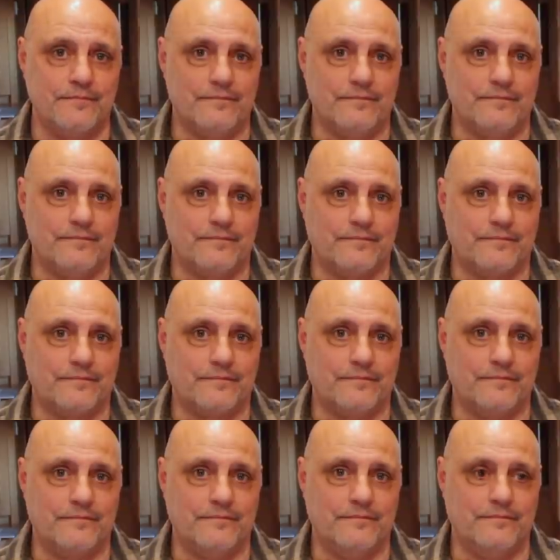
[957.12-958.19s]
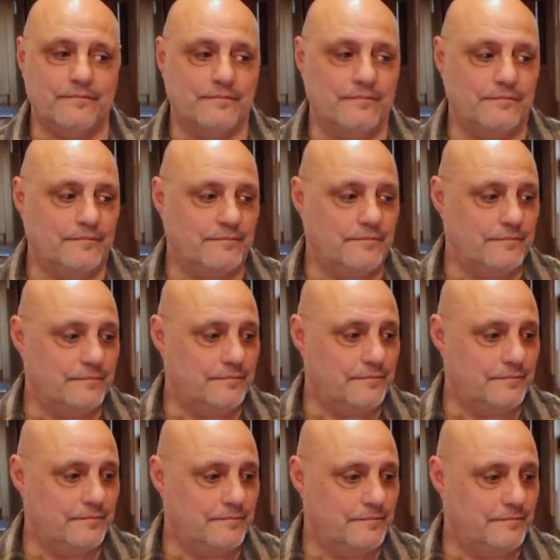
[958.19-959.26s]

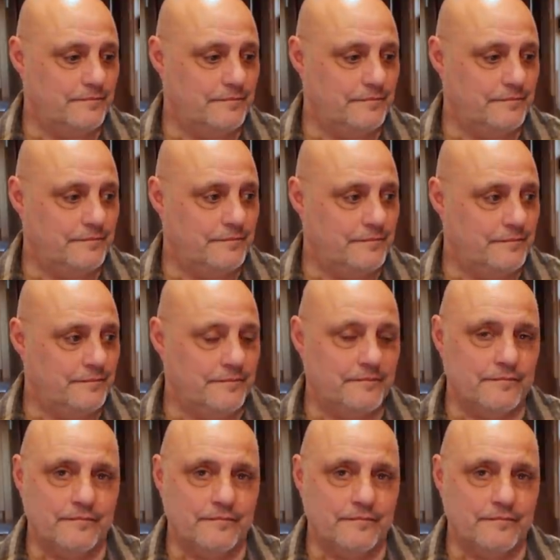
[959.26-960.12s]
(not speaking)